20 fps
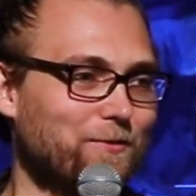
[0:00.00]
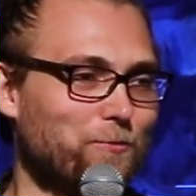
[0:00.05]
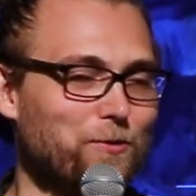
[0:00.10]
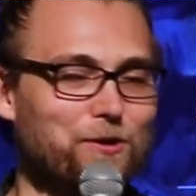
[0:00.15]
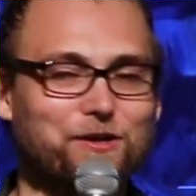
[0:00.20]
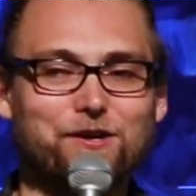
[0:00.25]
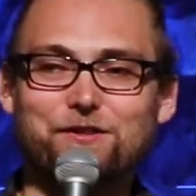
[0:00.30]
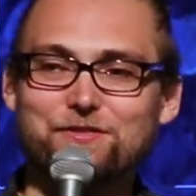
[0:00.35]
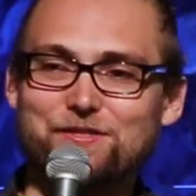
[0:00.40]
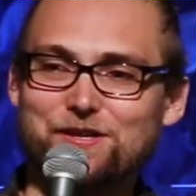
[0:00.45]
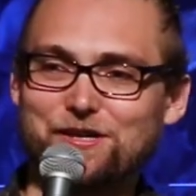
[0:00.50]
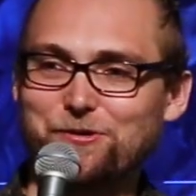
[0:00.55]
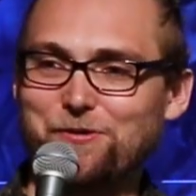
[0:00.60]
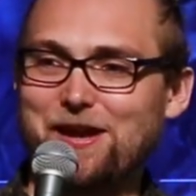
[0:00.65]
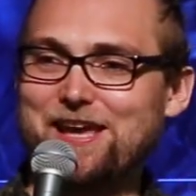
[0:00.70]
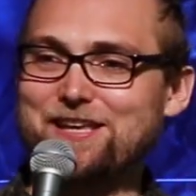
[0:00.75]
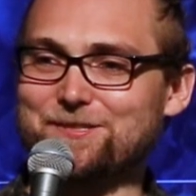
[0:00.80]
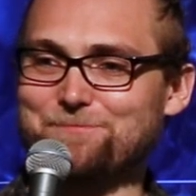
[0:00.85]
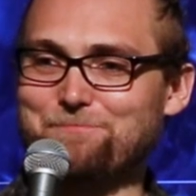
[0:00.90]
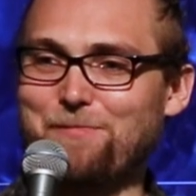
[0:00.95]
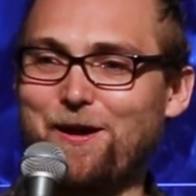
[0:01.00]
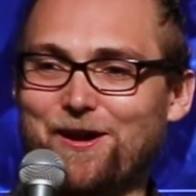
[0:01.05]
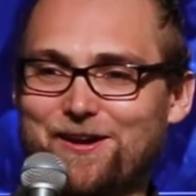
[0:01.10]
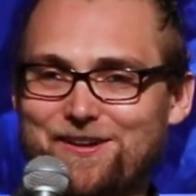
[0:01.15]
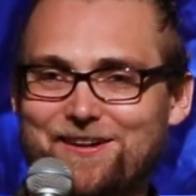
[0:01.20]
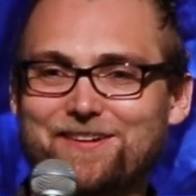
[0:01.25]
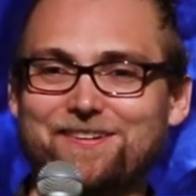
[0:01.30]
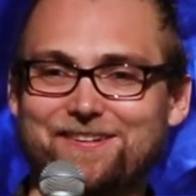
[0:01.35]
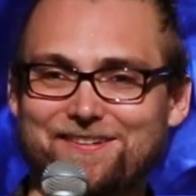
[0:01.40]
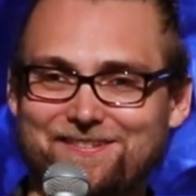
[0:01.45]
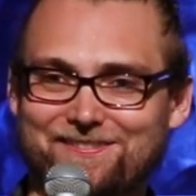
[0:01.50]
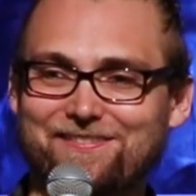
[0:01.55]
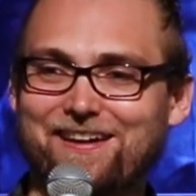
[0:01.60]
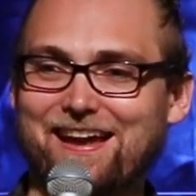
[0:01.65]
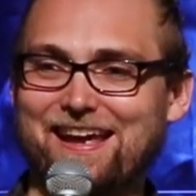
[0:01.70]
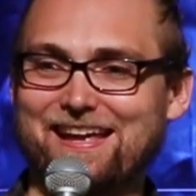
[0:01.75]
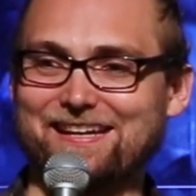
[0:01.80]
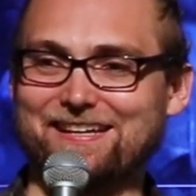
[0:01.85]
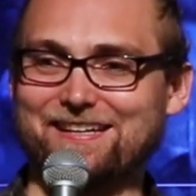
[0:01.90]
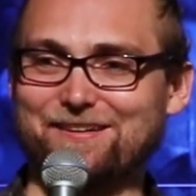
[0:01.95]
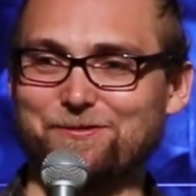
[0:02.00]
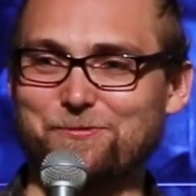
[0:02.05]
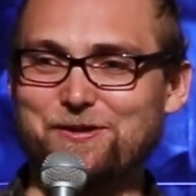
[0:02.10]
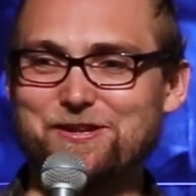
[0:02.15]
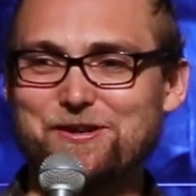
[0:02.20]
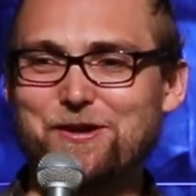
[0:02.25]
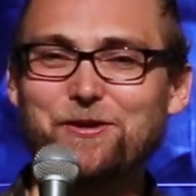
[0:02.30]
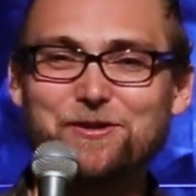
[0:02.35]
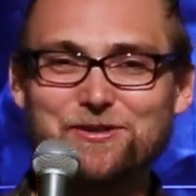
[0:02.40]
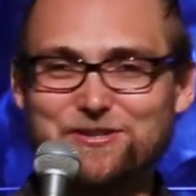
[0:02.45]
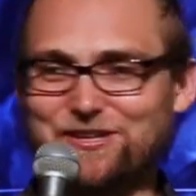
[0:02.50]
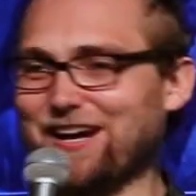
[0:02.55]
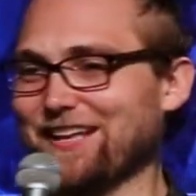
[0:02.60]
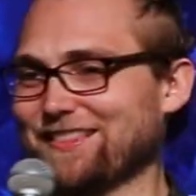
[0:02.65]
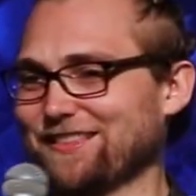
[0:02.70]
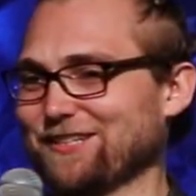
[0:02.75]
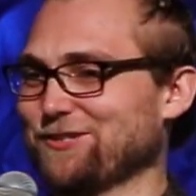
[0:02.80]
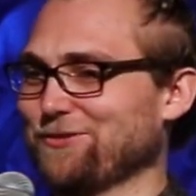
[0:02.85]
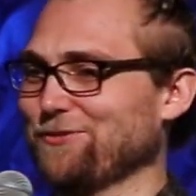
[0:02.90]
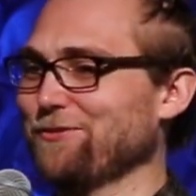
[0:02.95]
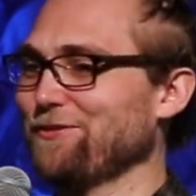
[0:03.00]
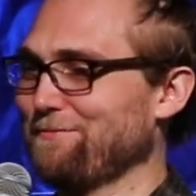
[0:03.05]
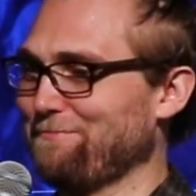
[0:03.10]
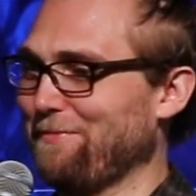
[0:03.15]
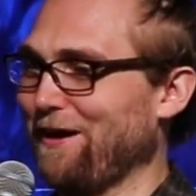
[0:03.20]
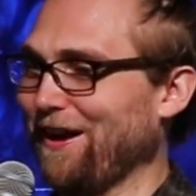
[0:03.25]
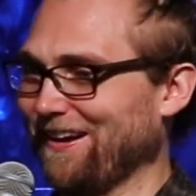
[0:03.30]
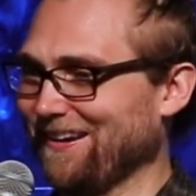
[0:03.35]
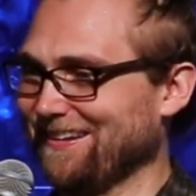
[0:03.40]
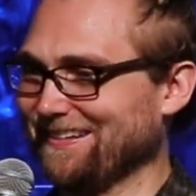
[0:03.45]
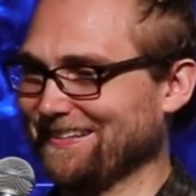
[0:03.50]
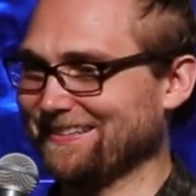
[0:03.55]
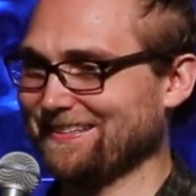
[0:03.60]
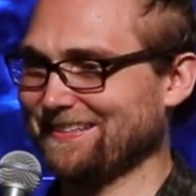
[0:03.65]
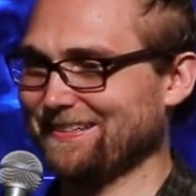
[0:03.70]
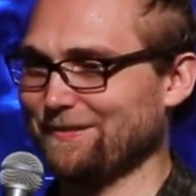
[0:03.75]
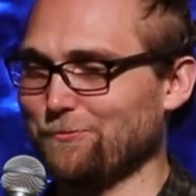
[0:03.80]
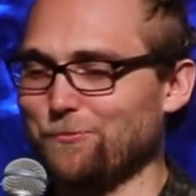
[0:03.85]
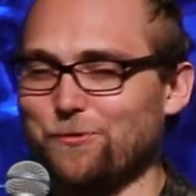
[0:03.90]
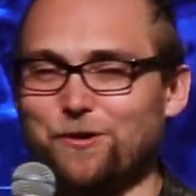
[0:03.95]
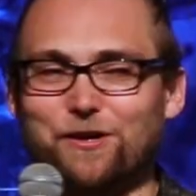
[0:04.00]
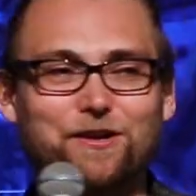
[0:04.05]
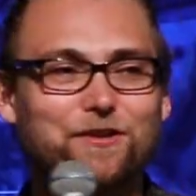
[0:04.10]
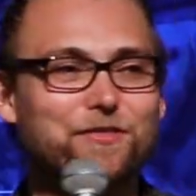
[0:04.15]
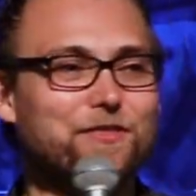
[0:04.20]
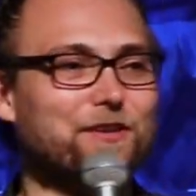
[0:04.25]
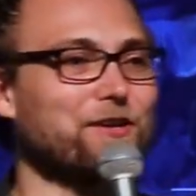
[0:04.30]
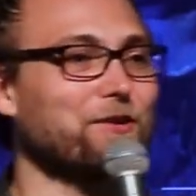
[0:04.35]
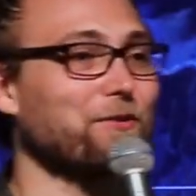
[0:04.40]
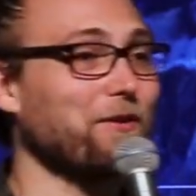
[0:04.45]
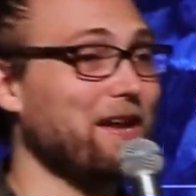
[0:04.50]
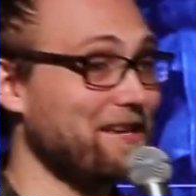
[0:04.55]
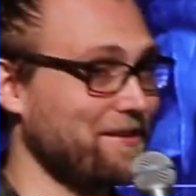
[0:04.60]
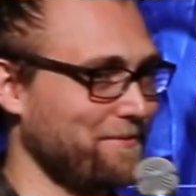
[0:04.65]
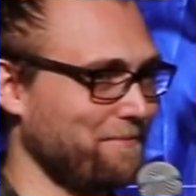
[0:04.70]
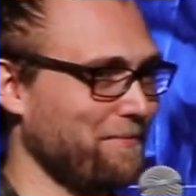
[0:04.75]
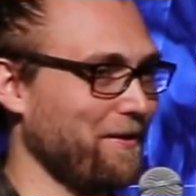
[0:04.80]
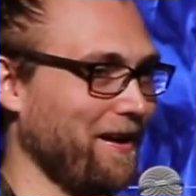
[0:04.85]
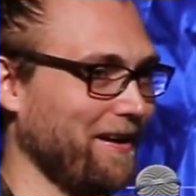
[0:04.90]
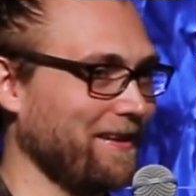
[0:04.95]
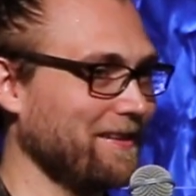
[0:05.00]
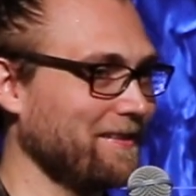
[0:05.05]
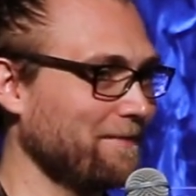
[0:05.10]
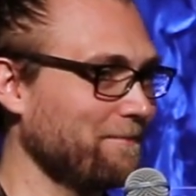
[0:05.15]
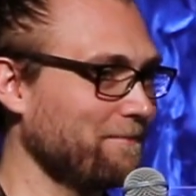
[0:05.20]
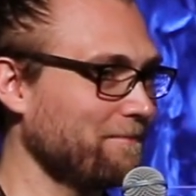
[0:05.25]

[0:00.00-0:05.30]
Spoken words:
work on the grace part. Right? We know you got the truth part. Work on the grace part.